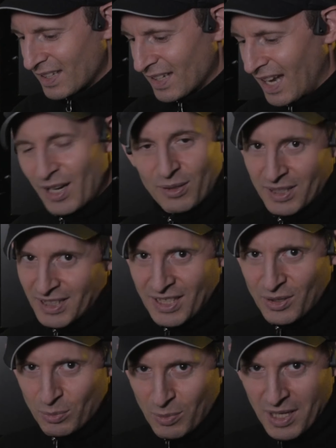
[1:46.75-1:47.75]
I don't like
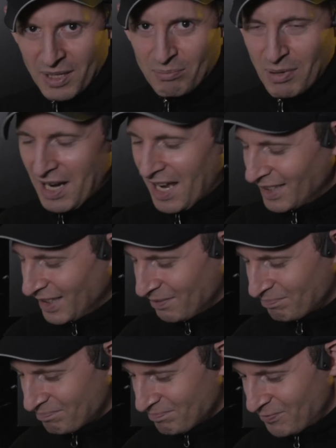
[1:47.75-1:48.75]
either one, but I like
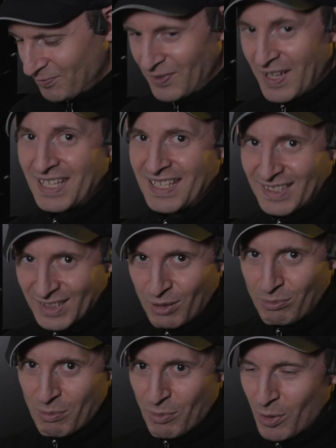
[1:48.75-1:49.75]
fading a little
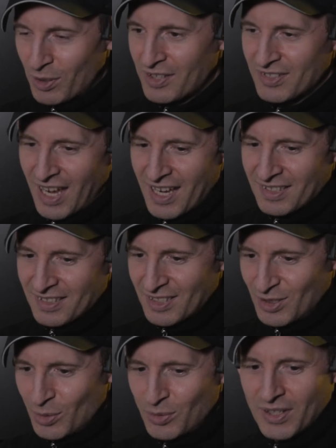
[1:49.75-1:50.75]
bit more because I
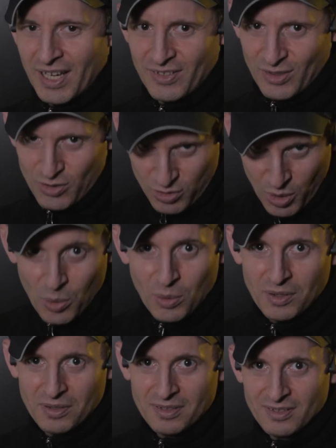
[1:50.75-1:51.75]
use it as a joke
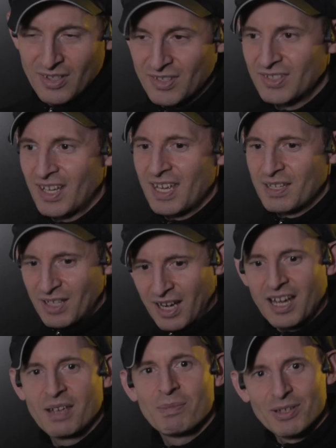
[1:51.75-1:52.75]
to say
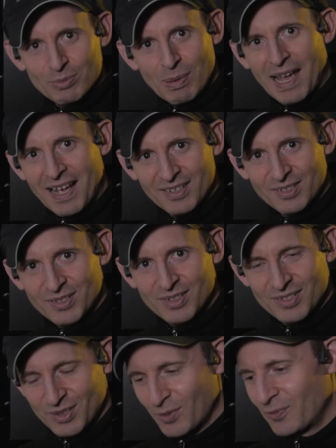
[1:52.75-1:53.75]
time has passed.
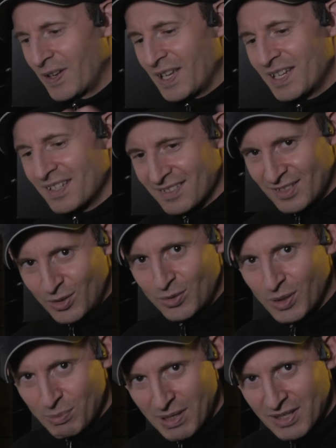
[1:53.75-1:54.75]
So fade
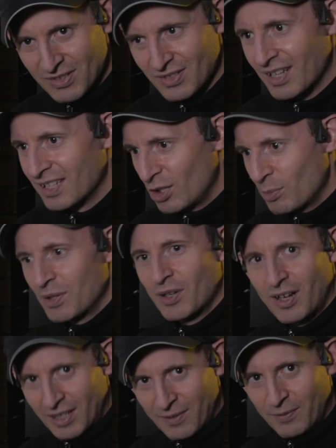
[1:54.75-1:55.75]
usually means you've been
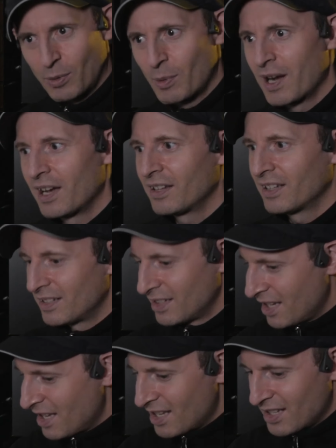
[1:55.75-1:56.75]
talking for a while and
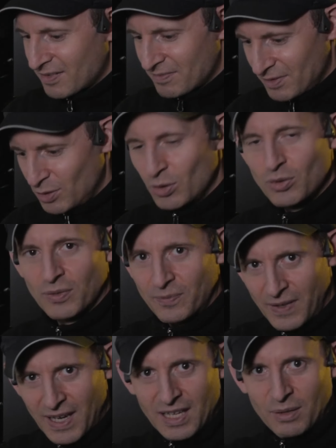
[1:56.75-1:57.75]
you use a
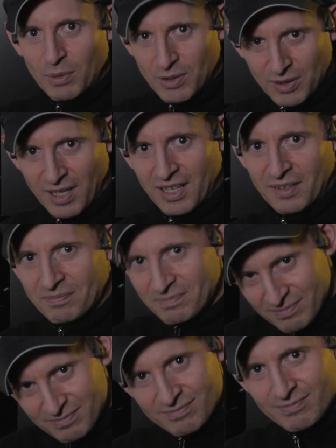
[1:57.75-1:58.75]
fade when you kind of,
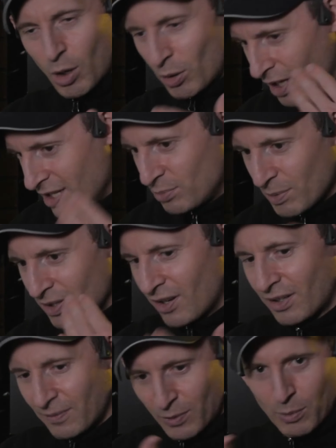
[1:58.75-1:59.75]
okay, he's been
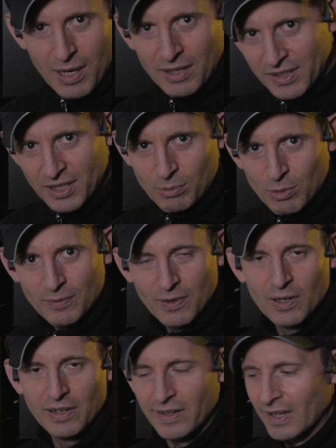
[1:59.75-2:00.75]
talking for a while, now you move
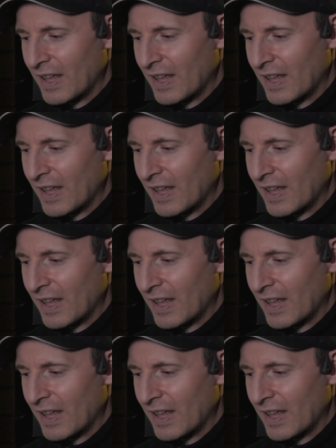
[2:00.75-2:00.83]
on.